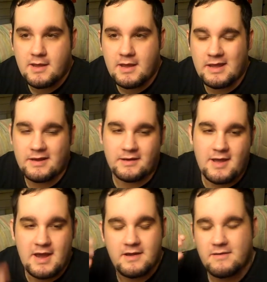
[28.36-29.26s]
And
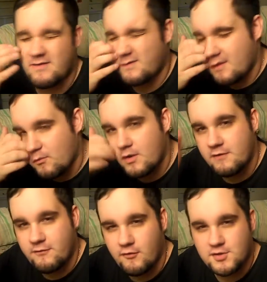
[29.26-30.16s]
somewhat
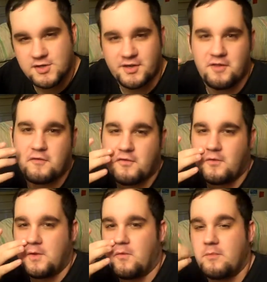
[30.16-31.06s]
unfortunately, there's
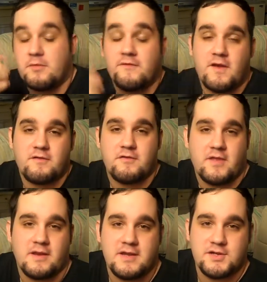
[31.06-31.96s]
only one professor
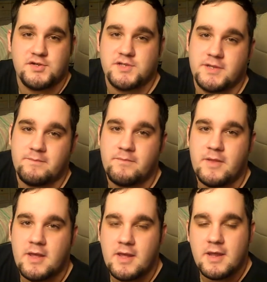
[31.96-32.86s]
that teaches it.
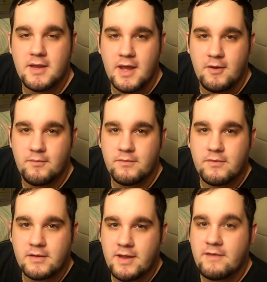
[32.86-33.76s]
Now,
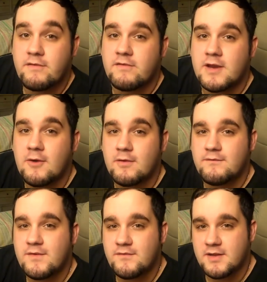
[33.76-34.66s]
the class is an hour
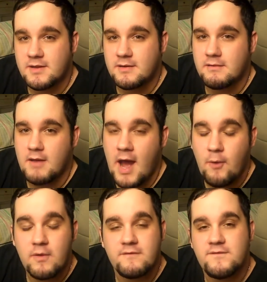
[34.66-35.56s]
and
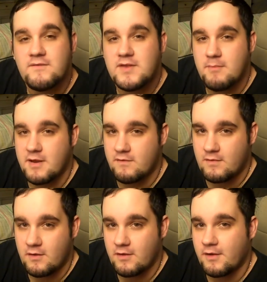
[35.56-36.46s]
50
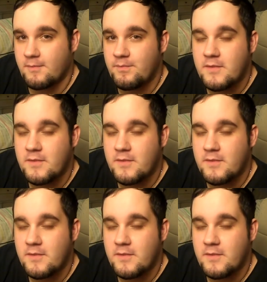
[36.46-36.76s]
minutes long.